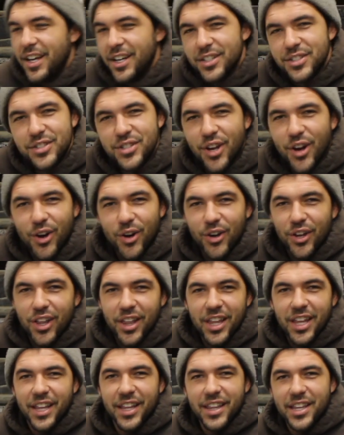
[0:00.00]
So
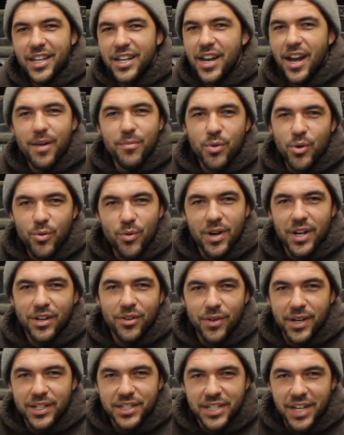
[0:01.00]
the number one
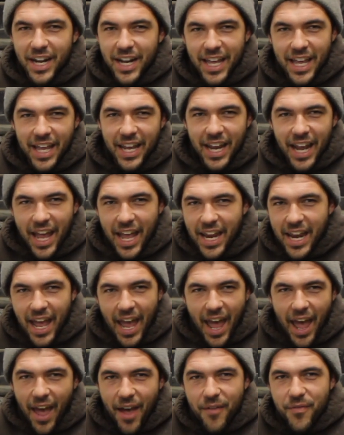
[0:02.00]
question I get
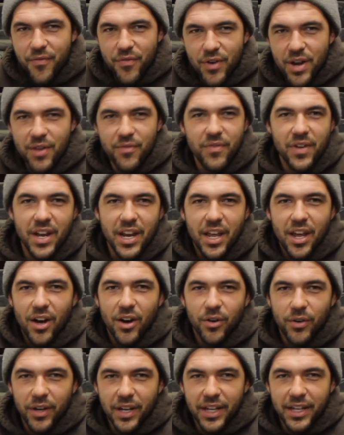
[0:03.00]
in every
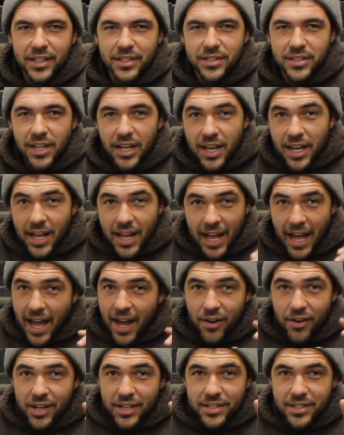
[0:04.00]
video is
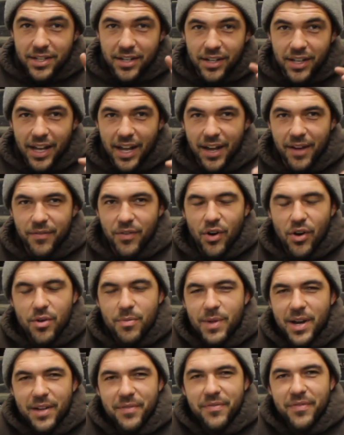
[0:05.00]
how I still have
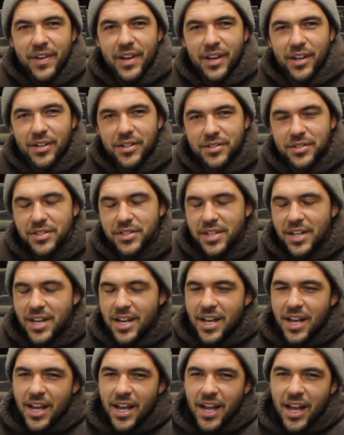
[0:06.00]
all my fingers.
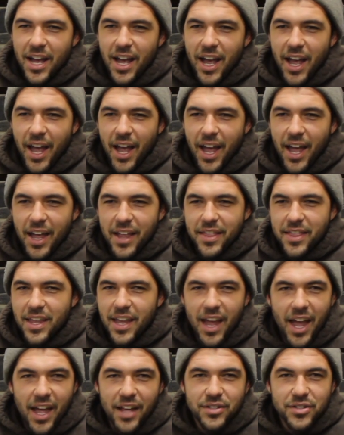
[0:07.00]
And
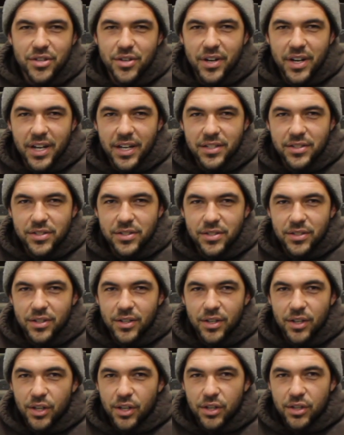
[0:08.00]
the answer is
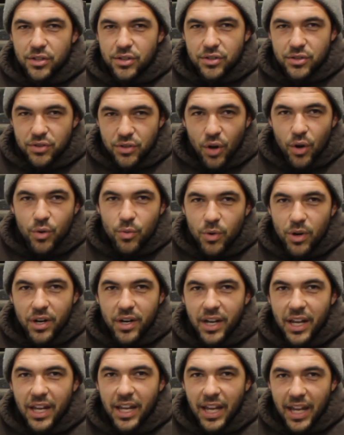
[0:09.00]

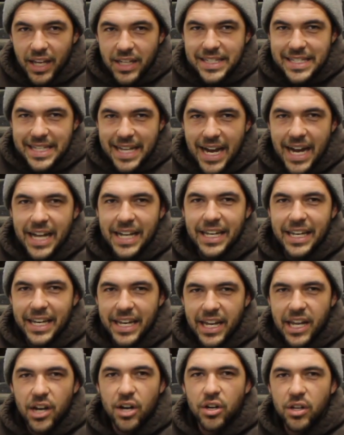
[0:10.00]
stoneworking is not
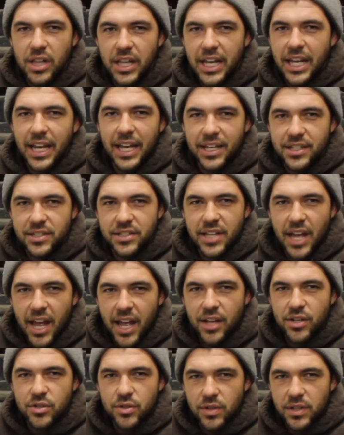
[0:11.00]
nearly as
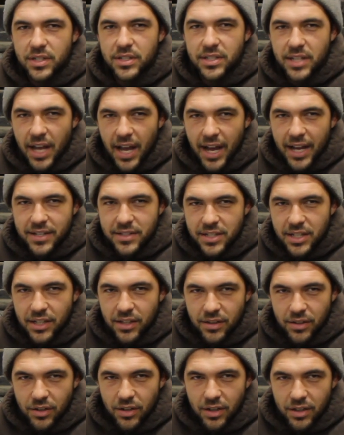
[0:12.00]
dangerous as
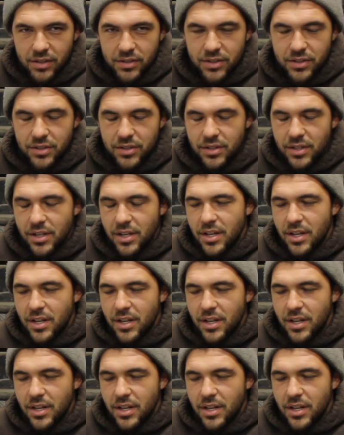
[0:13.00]
it looks.